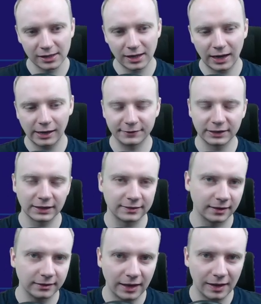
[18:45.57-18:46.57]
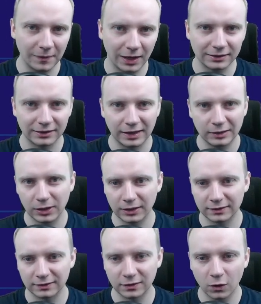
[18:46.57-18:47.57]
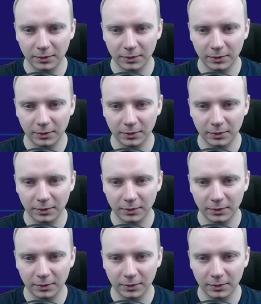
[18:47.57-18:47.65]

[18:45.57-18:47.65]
I've tested them and they were so